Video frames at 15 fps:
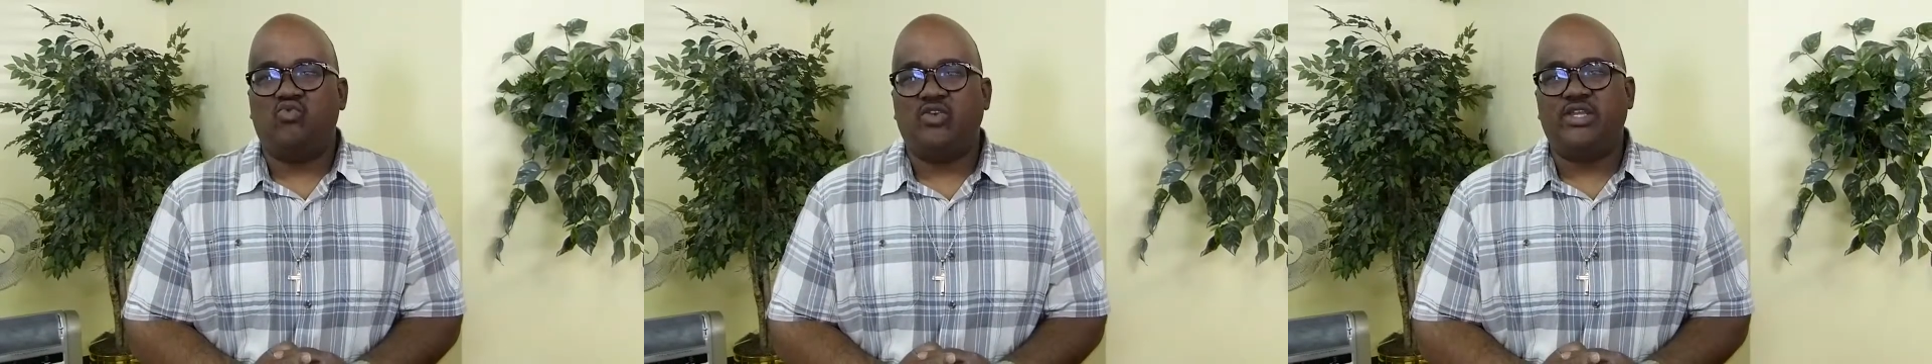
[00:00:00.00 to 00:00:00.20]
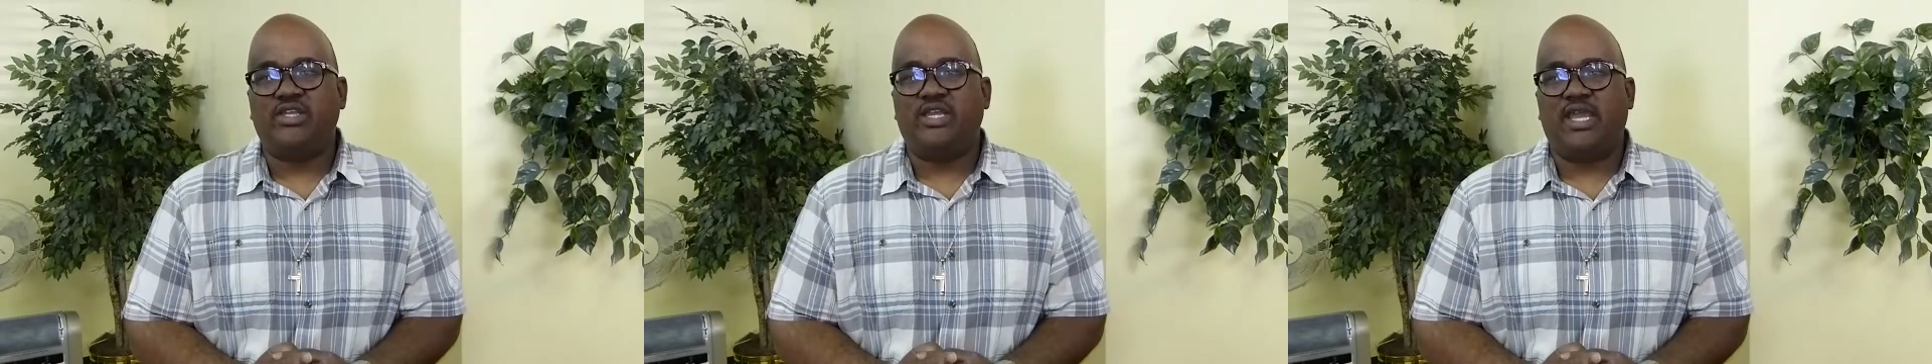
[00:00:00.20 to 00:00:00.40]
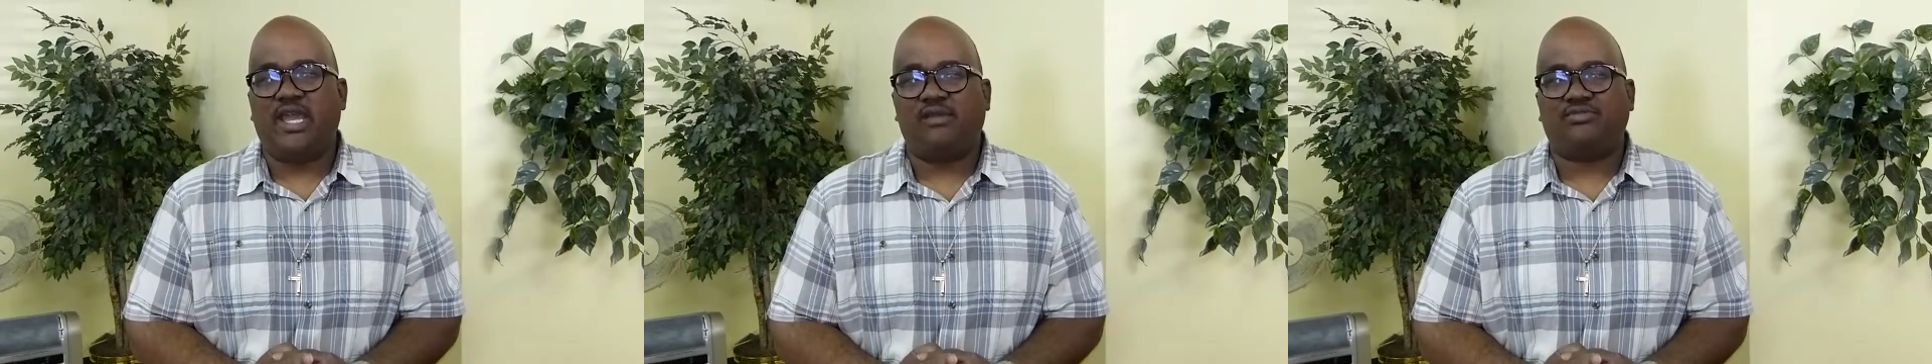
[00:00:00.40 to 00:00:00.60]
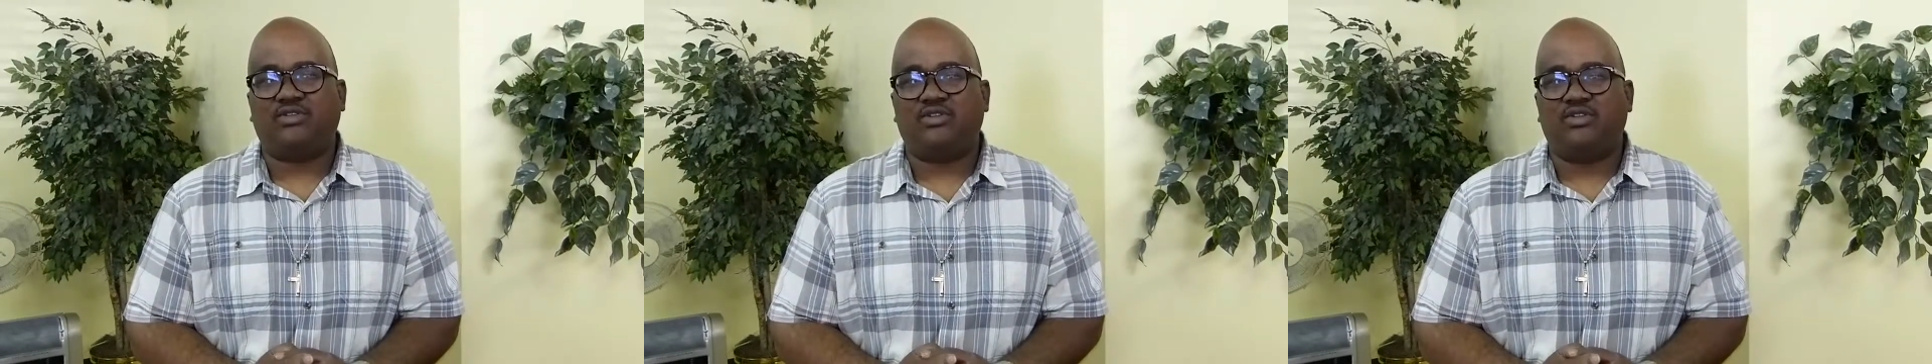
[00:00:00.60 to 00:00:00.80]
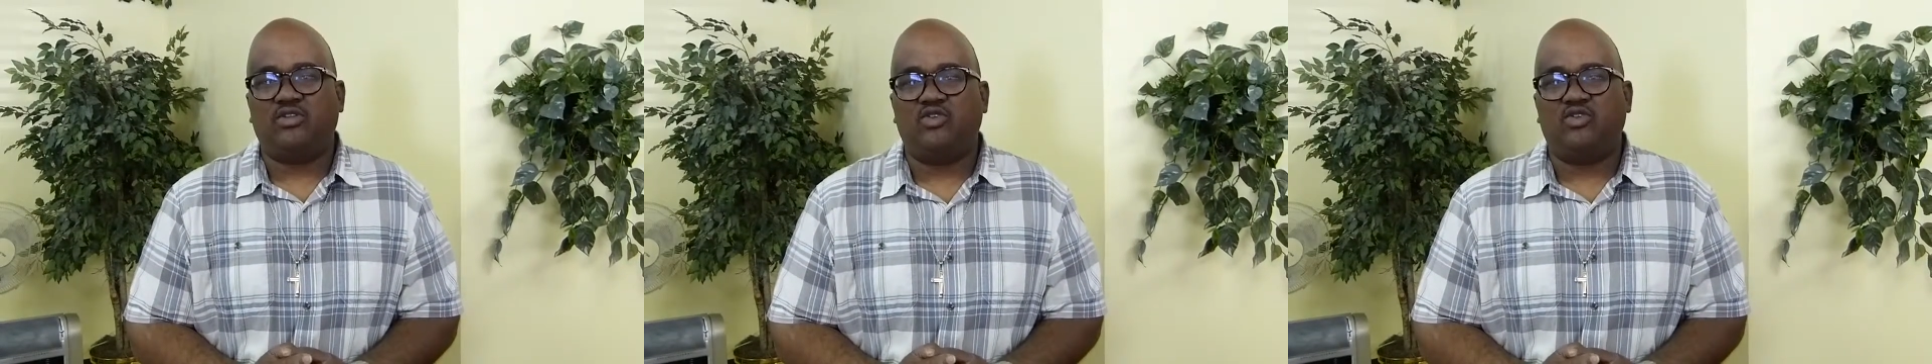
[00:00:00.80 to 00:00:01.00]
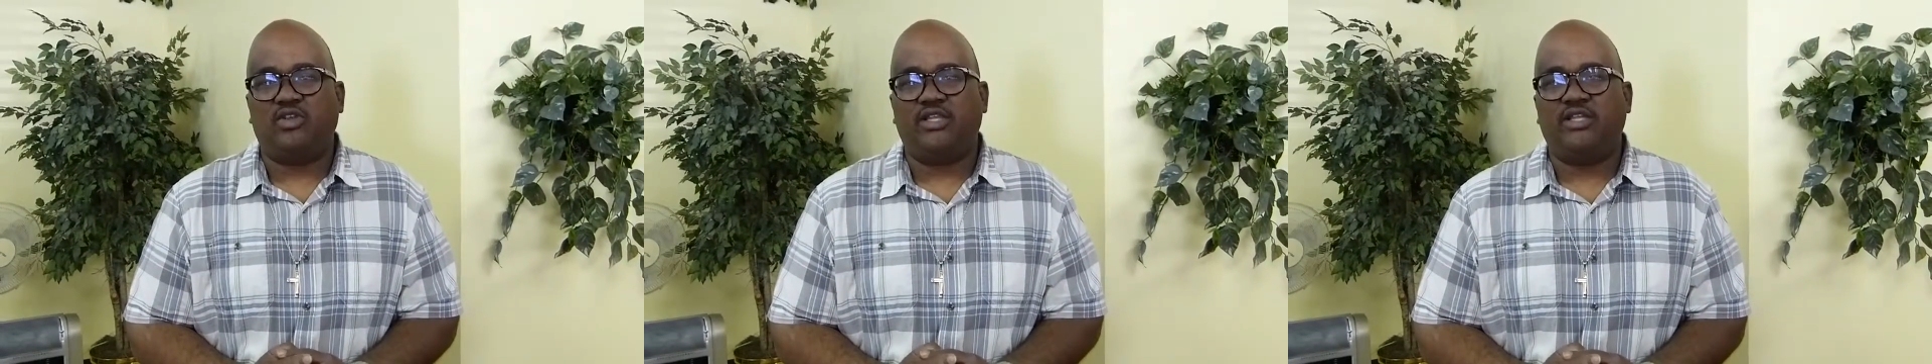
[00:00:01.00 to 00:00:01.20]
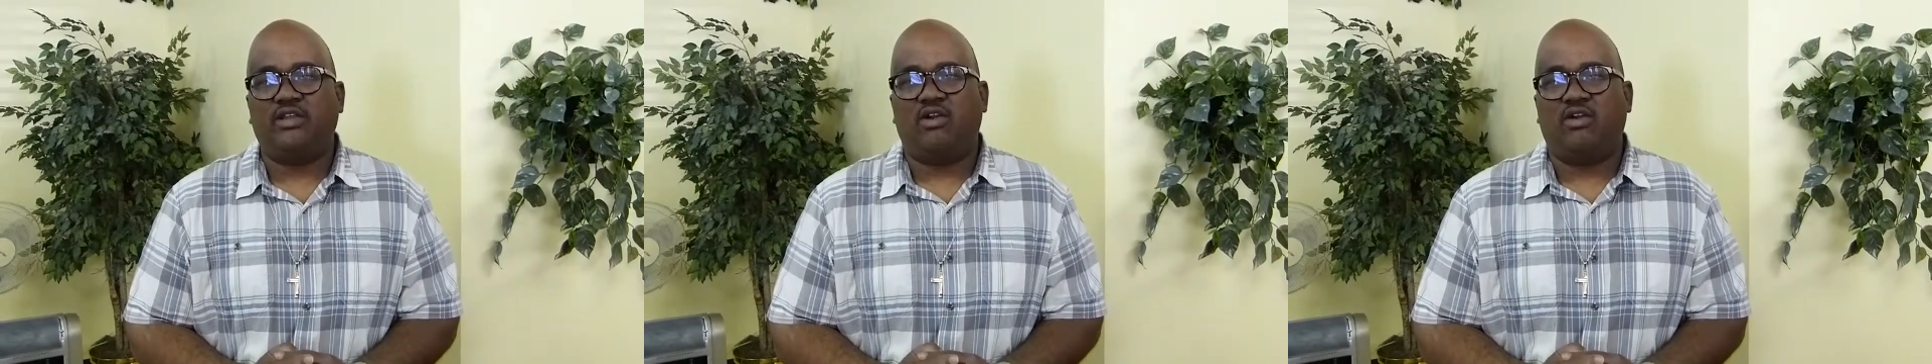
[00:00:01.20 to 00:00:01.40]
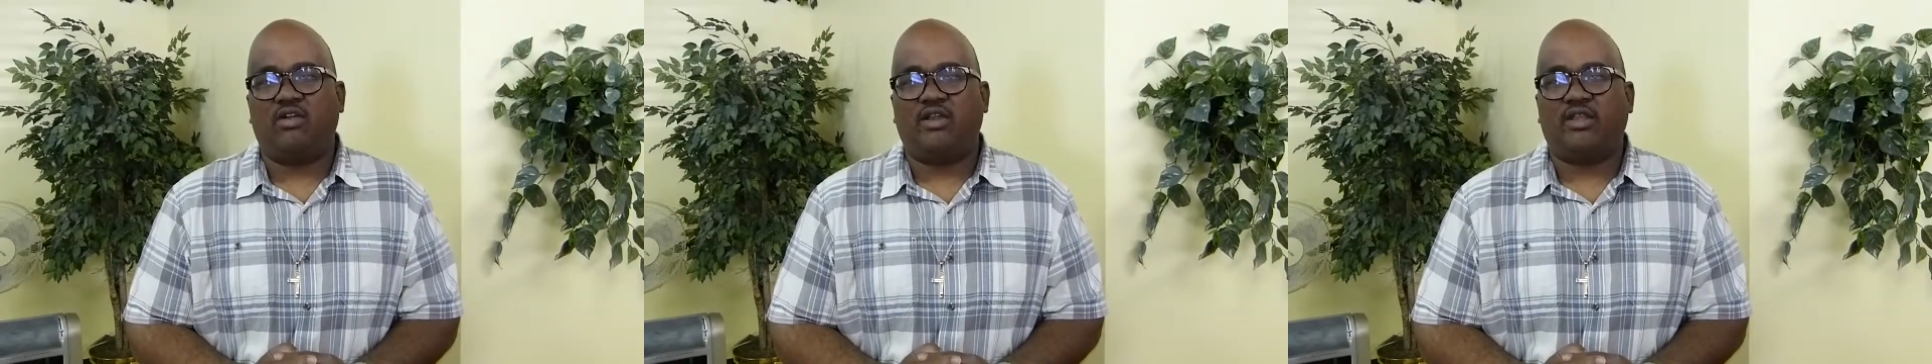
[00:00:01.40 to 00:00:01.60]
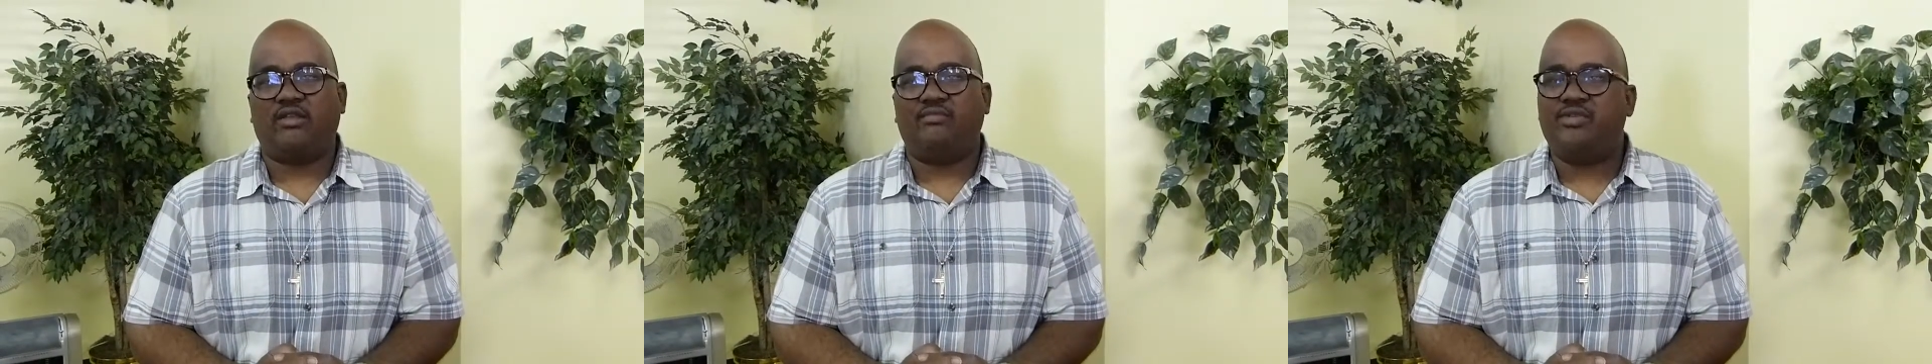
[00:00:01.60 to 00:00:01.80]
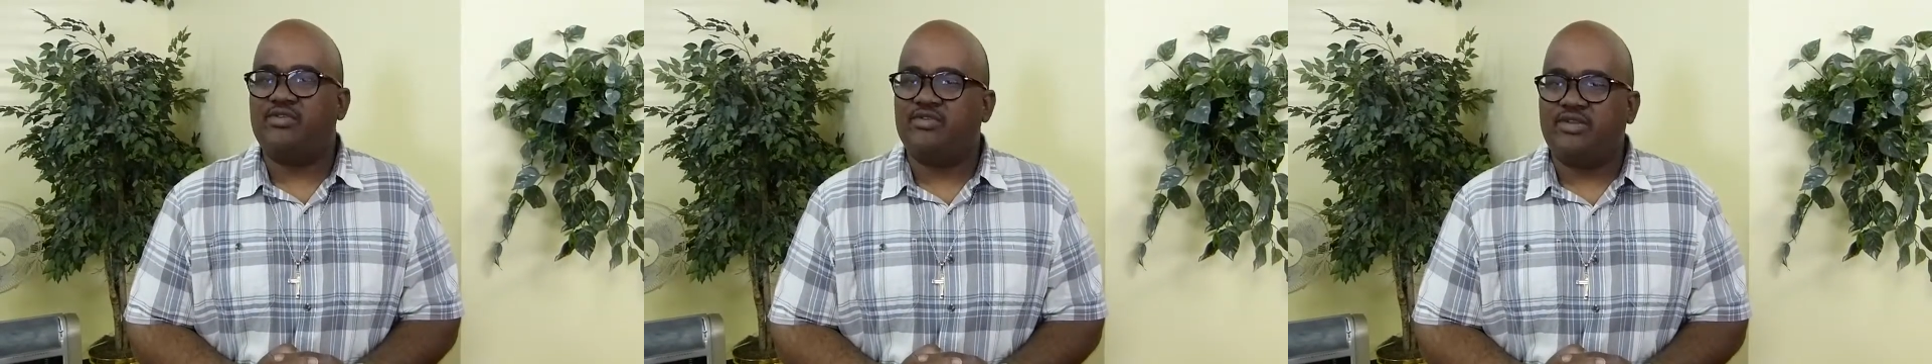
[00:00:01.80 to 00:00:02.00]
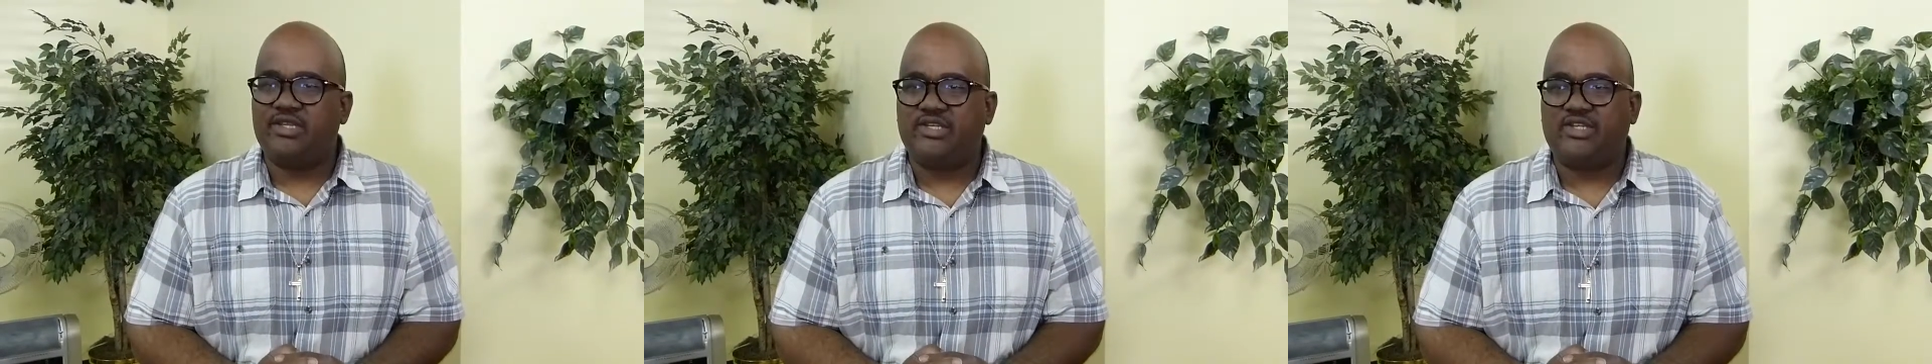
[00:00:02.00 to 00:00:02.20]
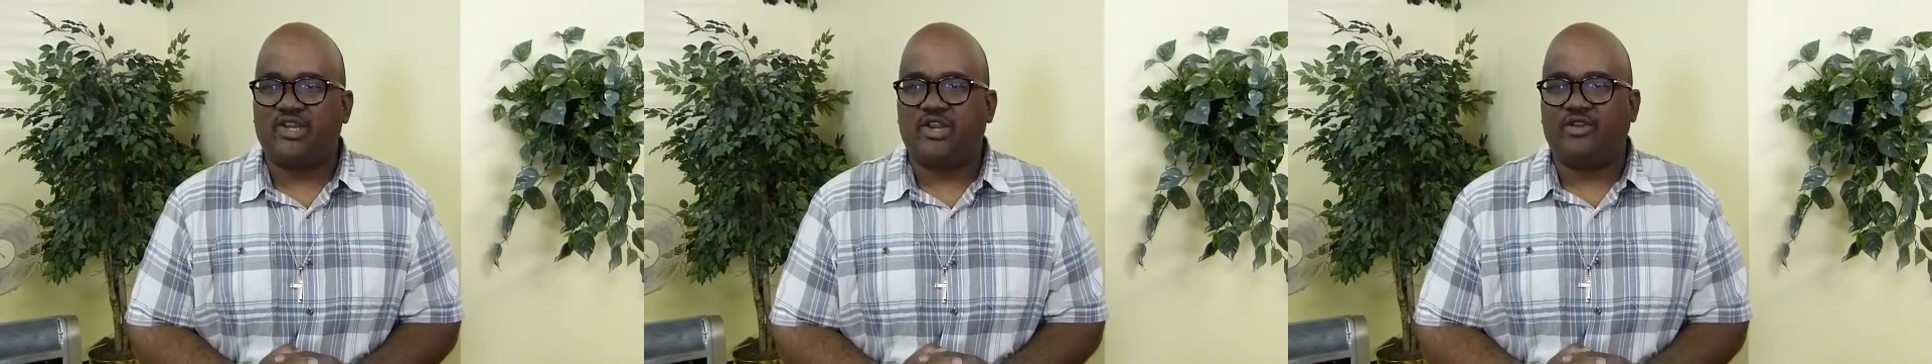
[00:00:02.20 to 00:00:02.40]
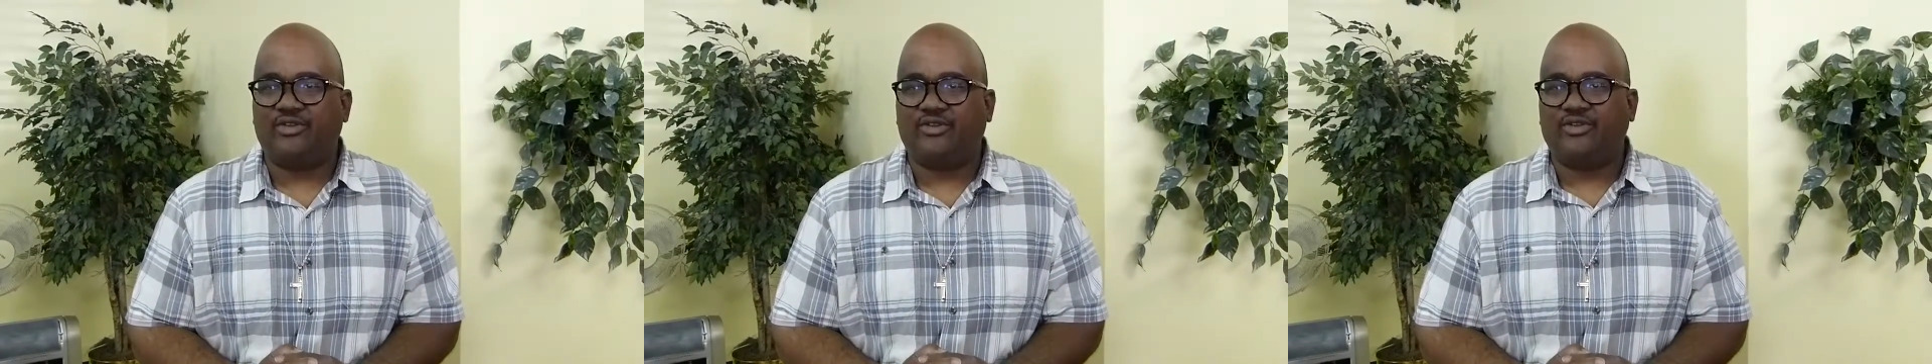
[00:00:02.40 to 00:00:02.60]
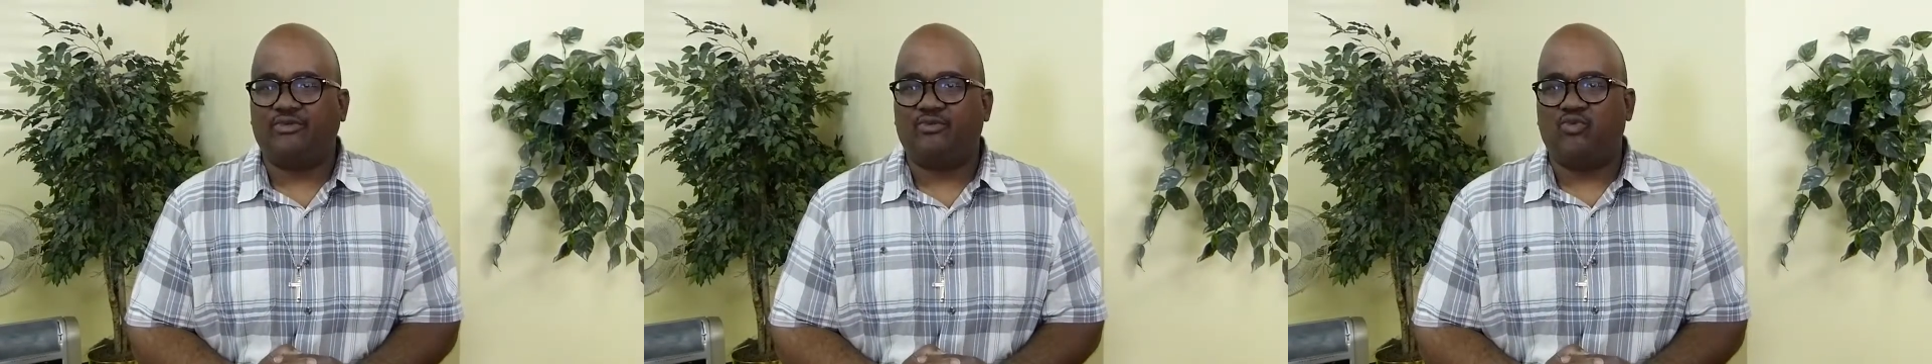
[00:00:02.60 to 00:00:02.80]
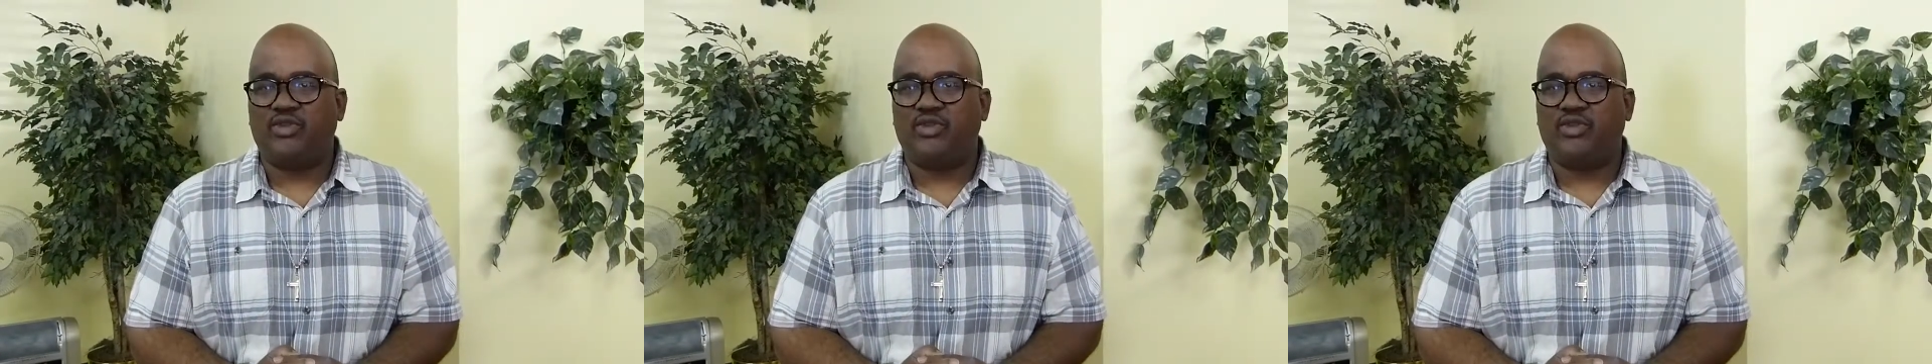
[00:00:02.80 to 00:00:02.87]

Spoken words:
We absolutely are a community church.